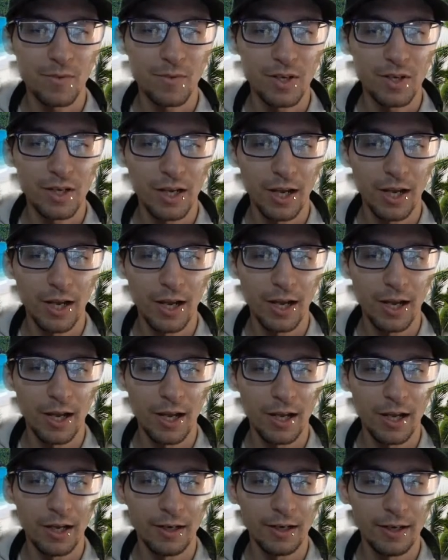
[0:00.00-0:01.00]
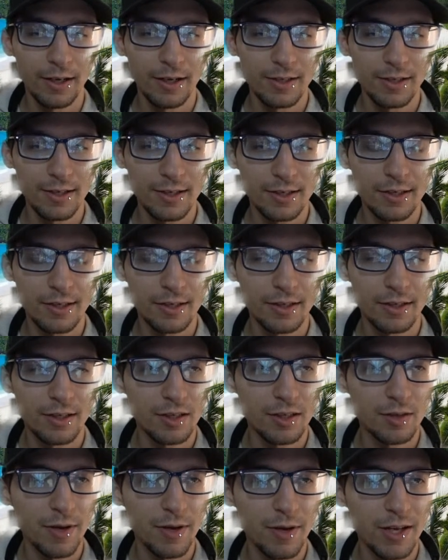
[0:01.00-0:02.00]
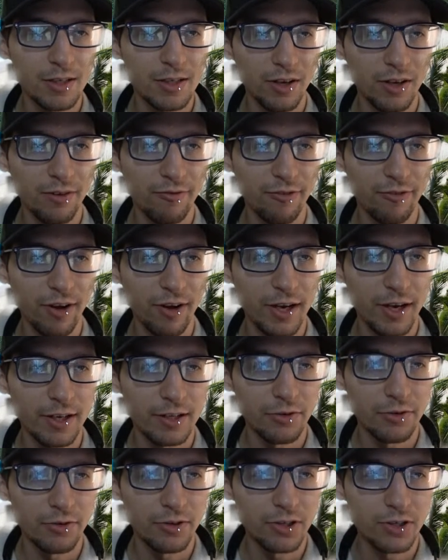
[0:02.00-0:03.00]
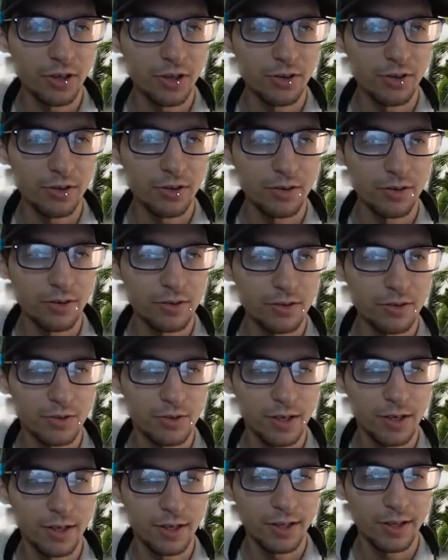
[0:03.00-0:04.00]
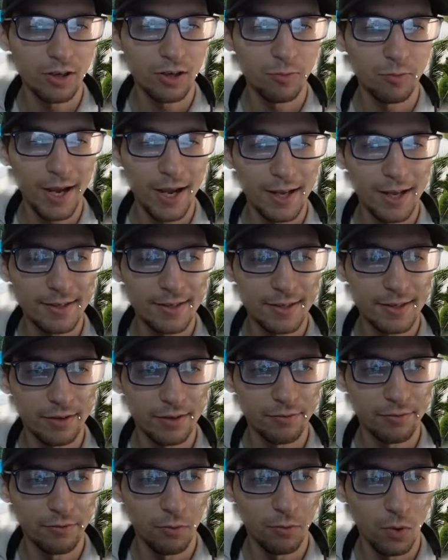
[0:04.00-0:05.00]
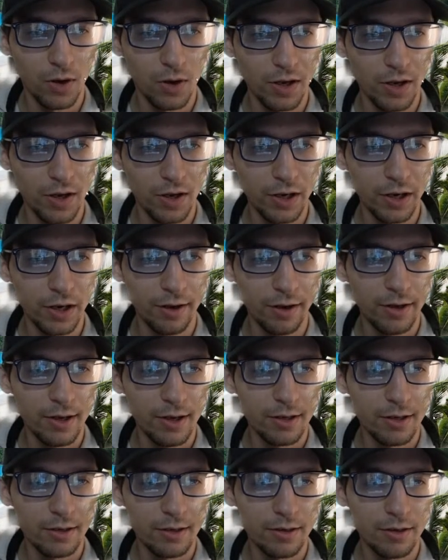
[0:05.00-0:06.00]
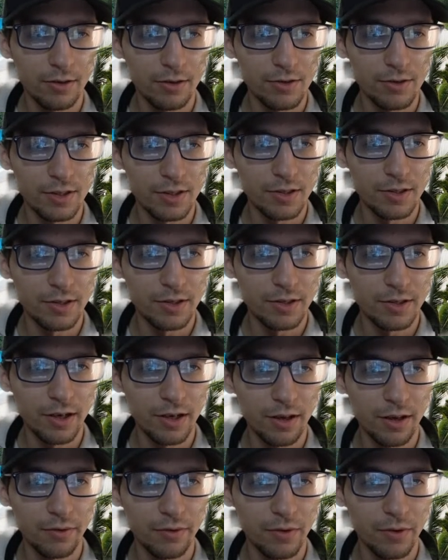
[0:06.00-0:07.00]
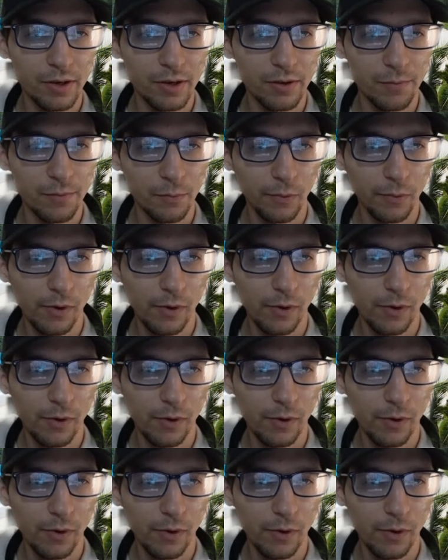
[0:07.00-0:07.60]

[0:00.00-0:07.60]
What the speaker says: And it just makes them like fade into each other. So it's like the opacity of one goes into the other one, right?